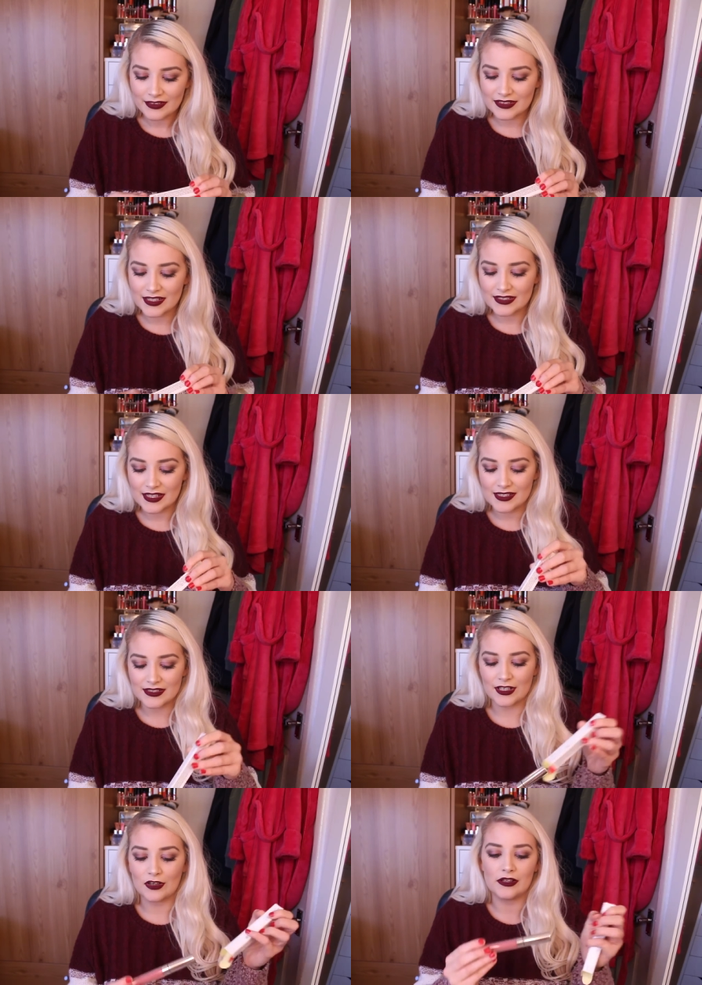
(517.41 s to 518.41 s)
So this
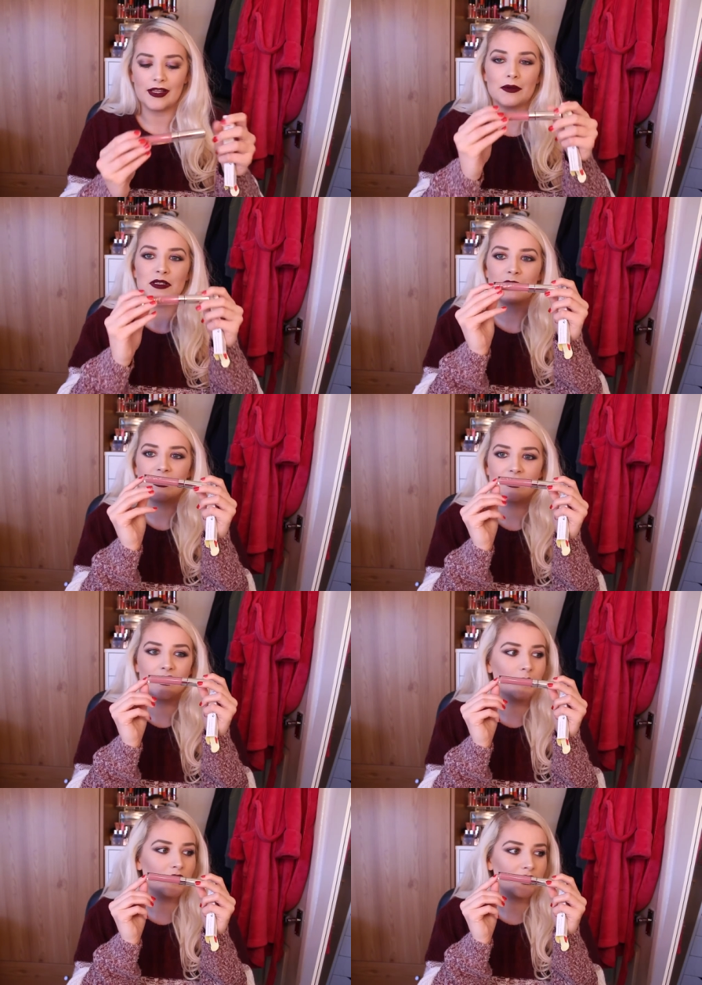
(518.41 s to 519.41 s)
is the colour that I was
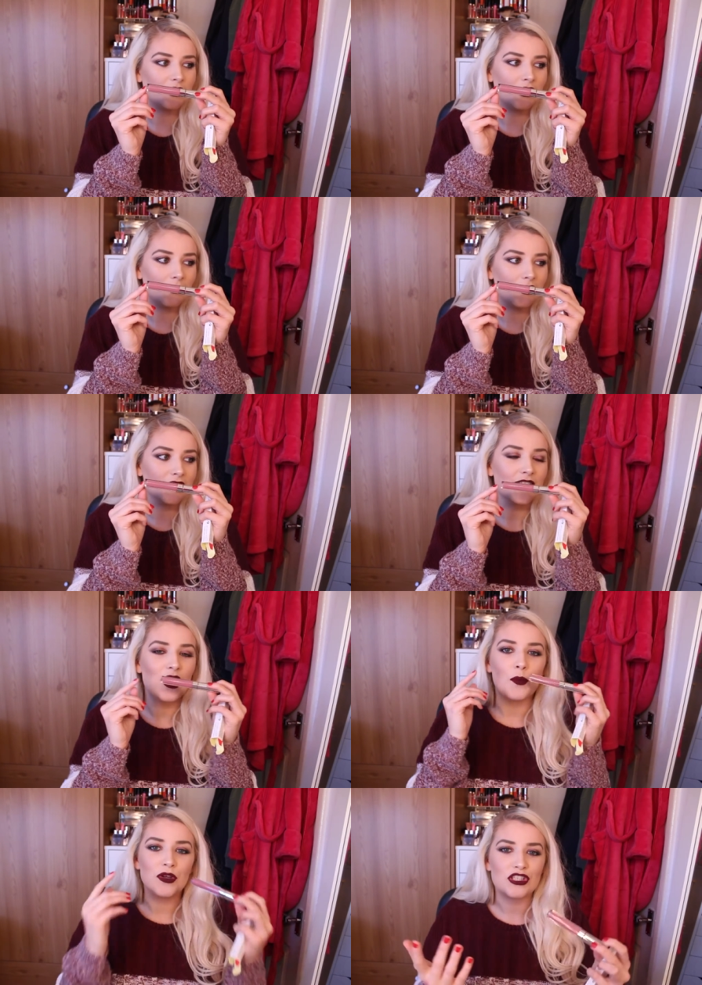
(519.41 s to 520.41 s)
missing, which is Clueless,
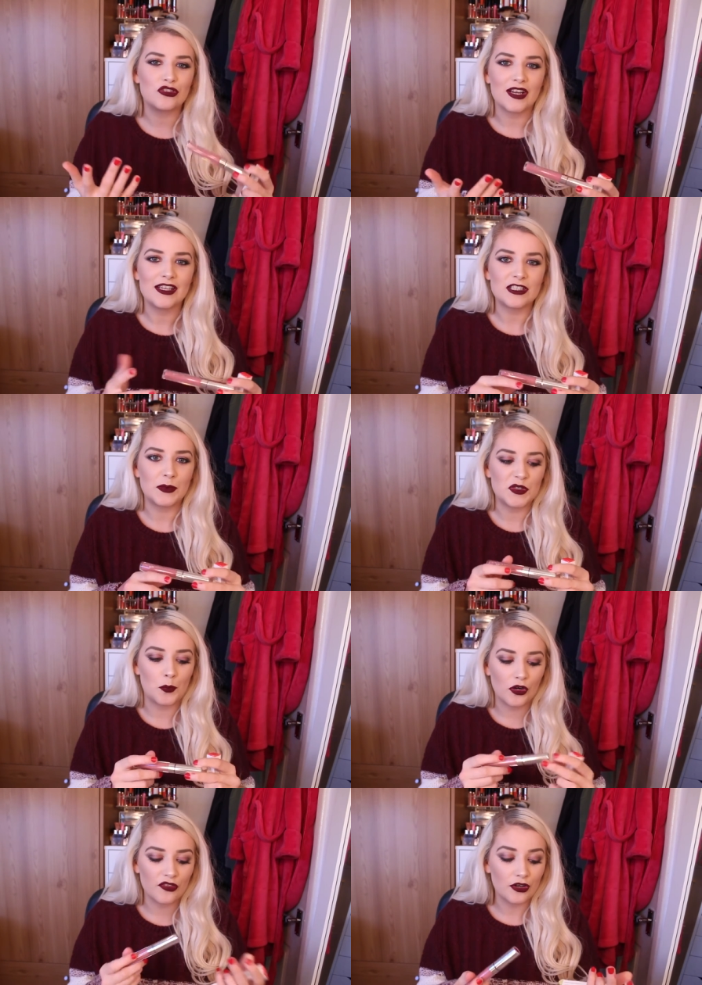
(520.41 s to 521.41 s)
which strangely was
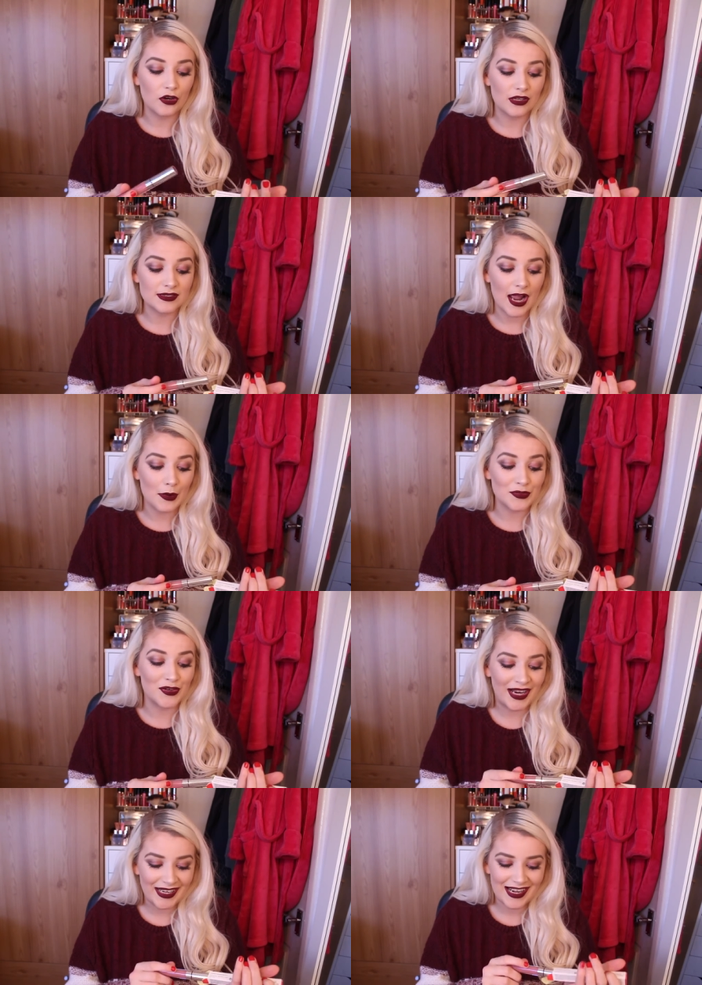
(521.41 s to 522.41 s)
one of the colours that I was
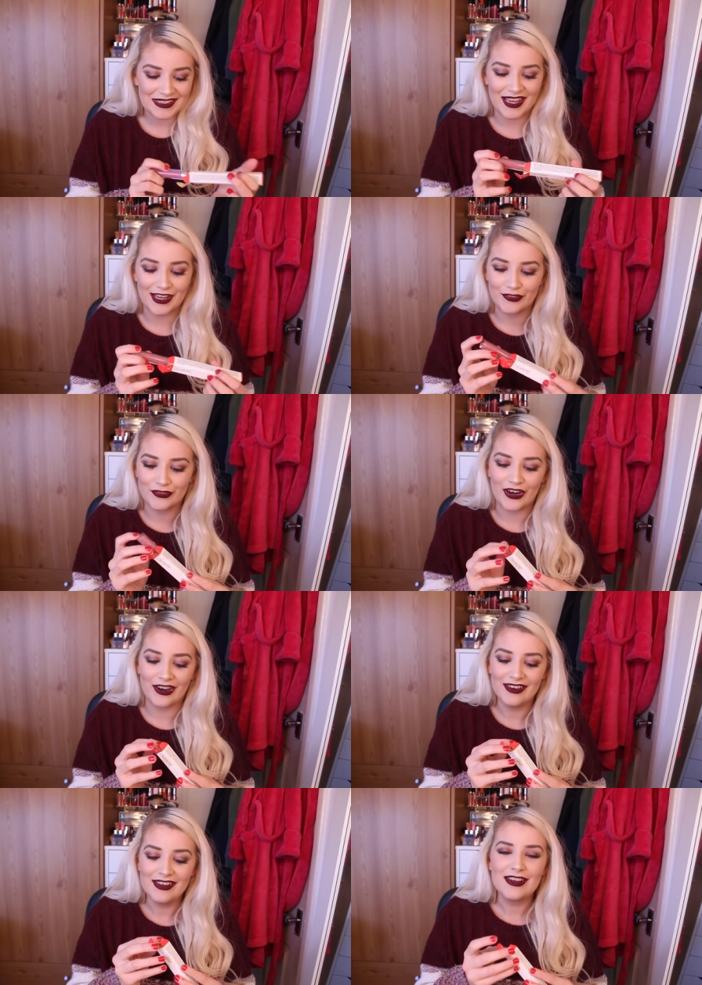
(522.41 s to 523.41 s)
really excited for,